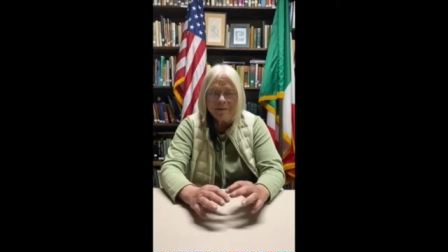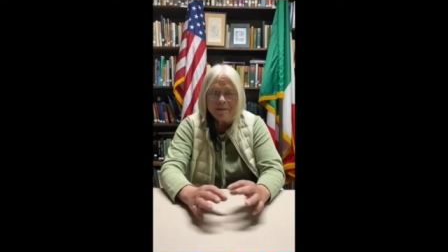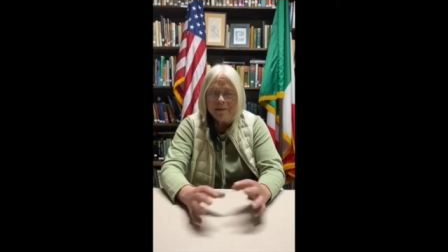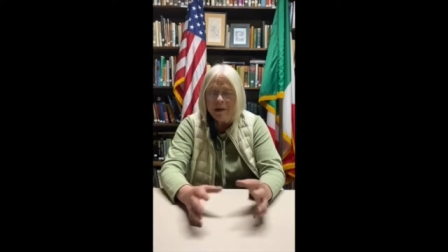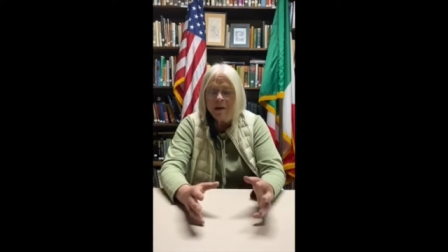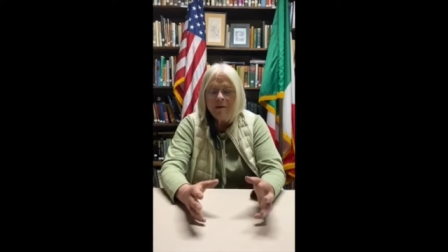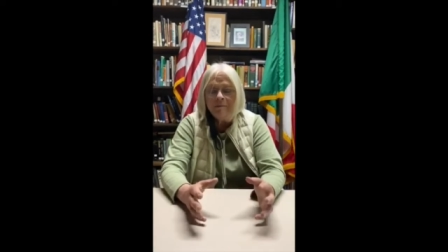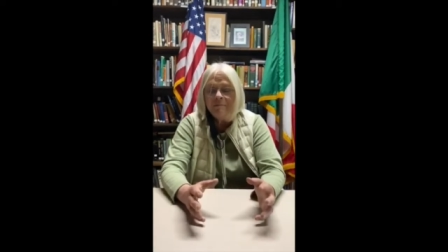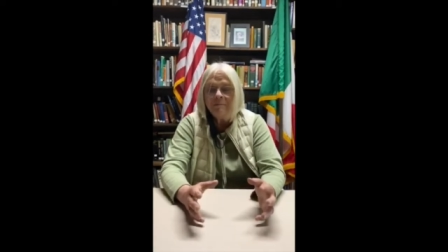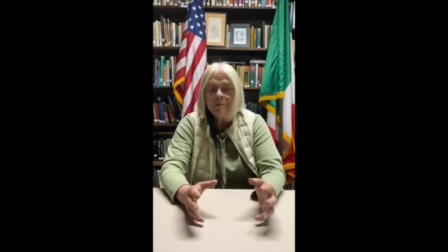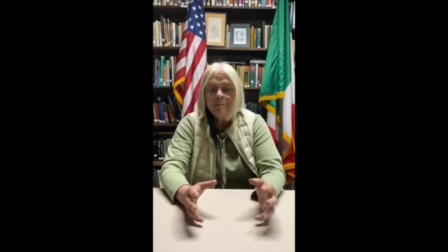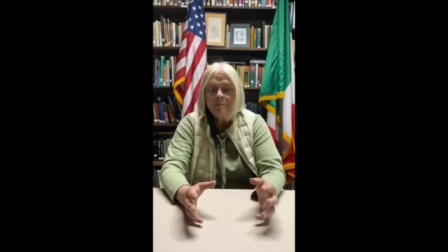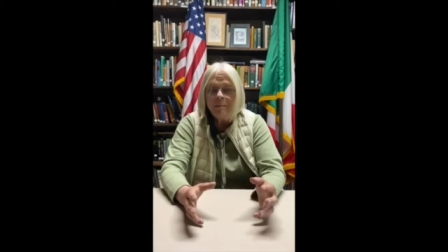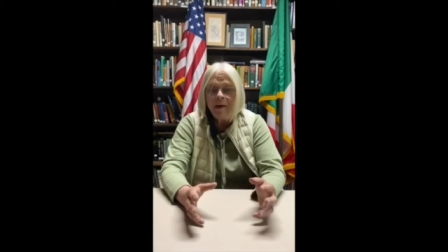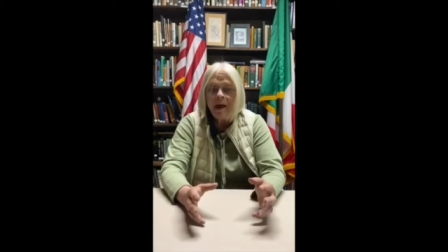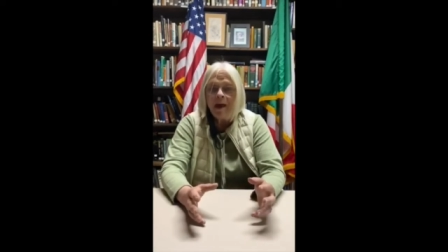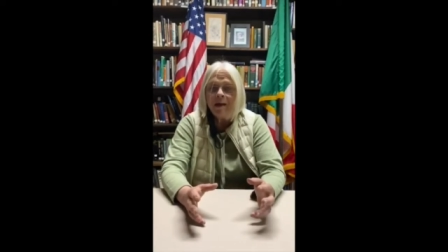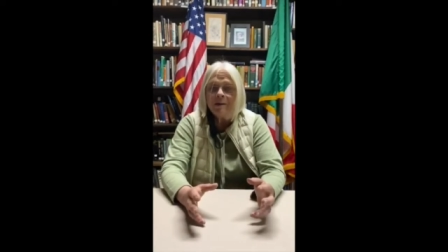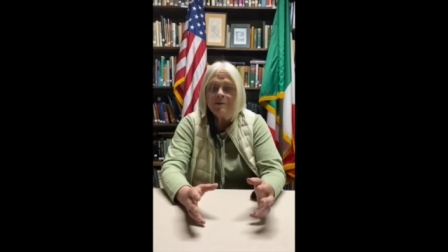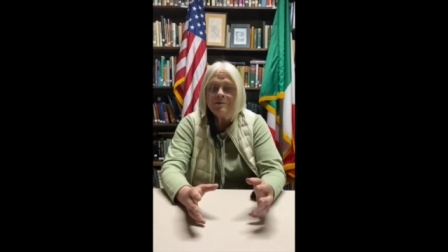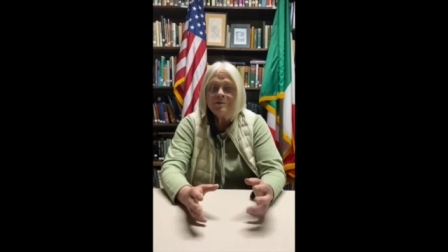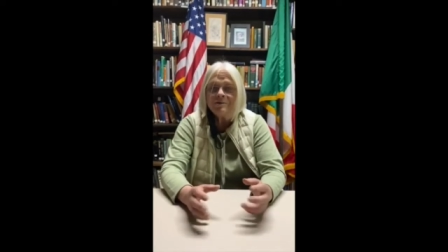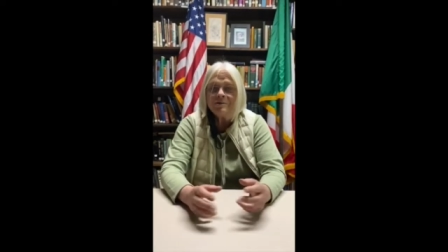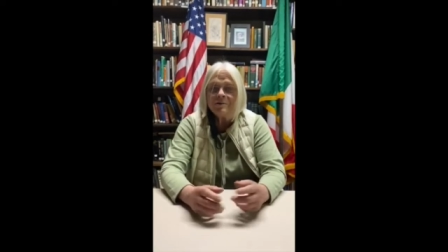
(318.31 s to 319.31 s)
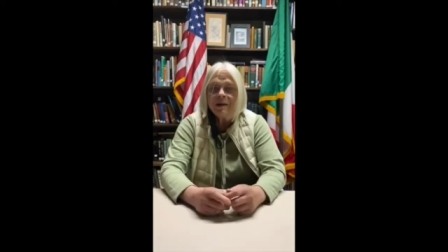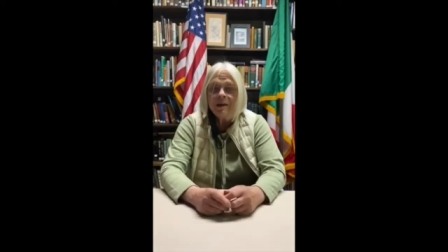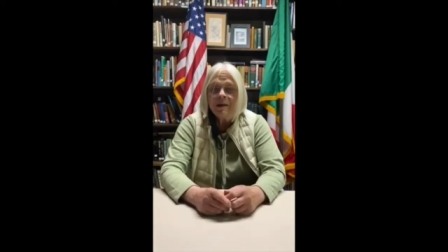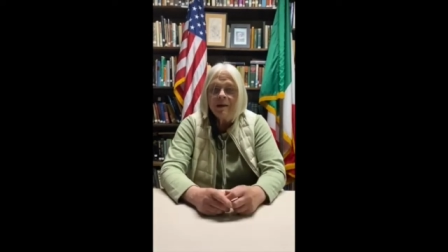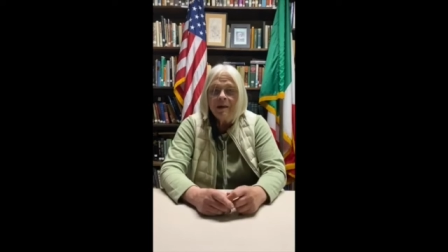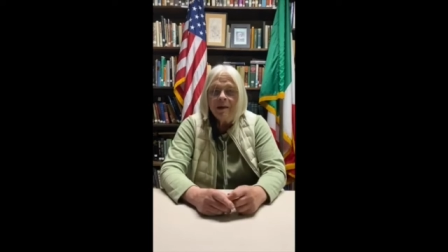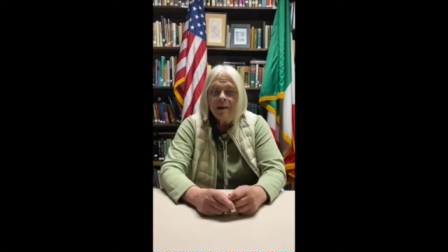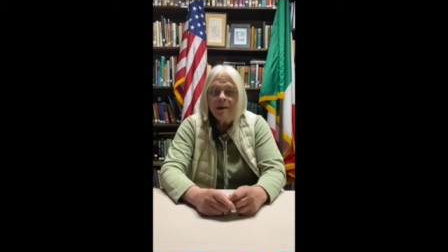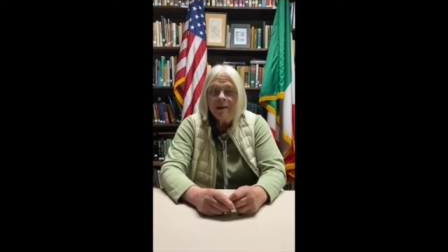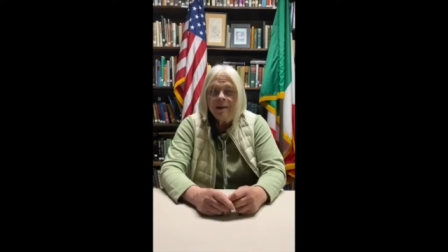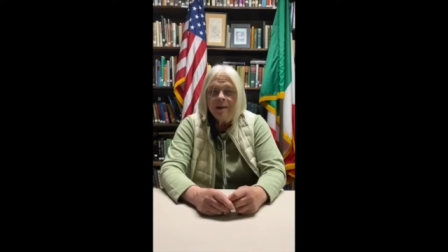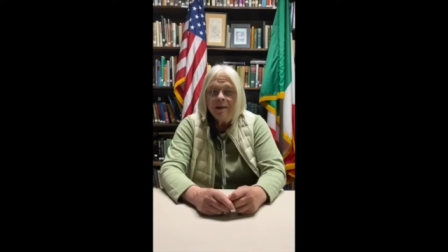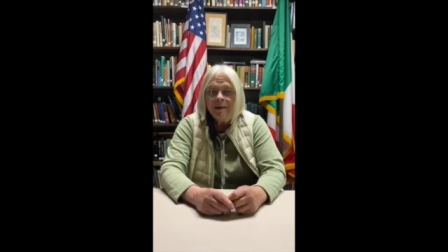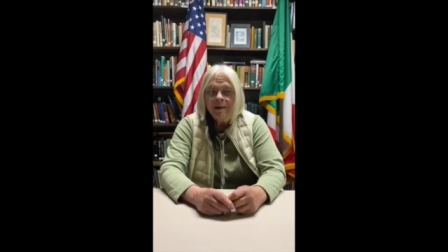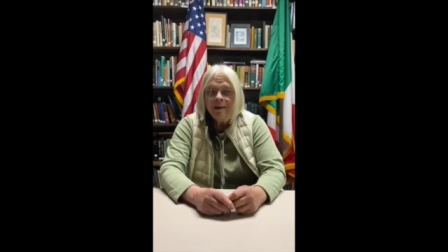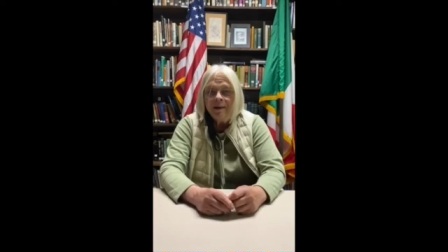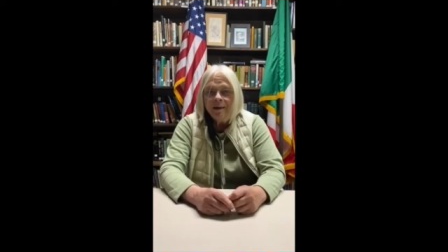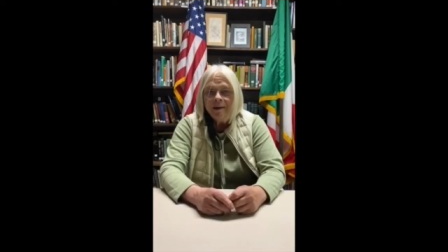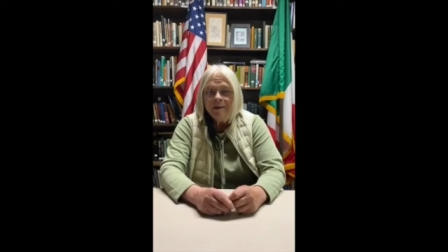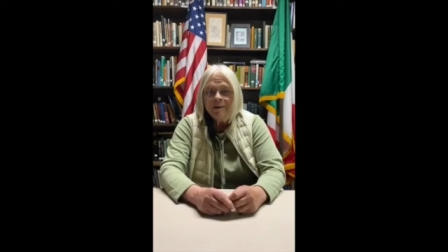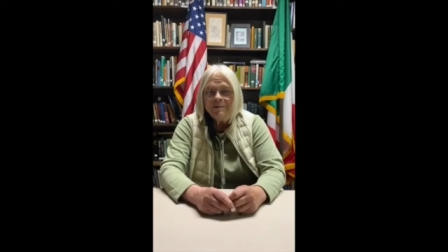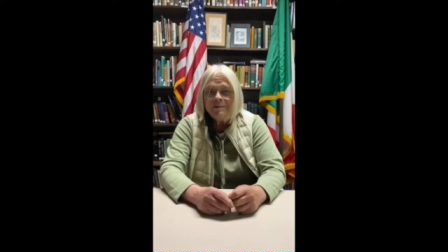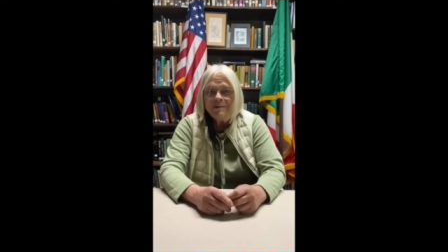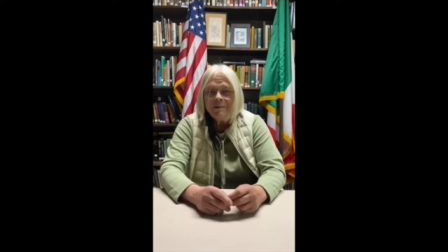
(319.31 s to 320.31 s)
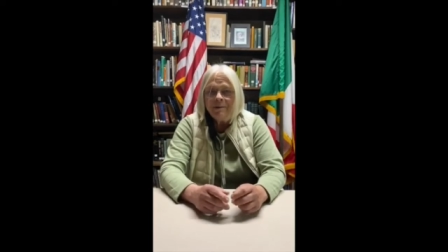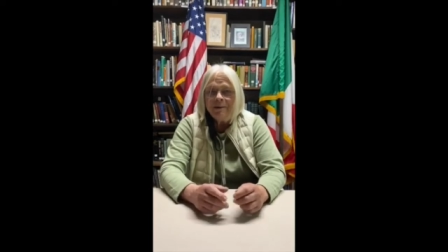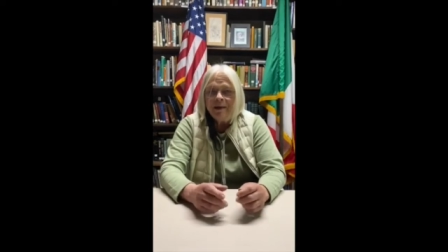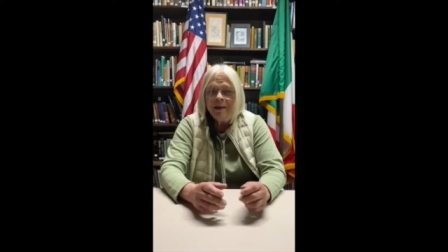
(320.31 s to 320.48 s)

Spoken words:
None of them matched. And she'd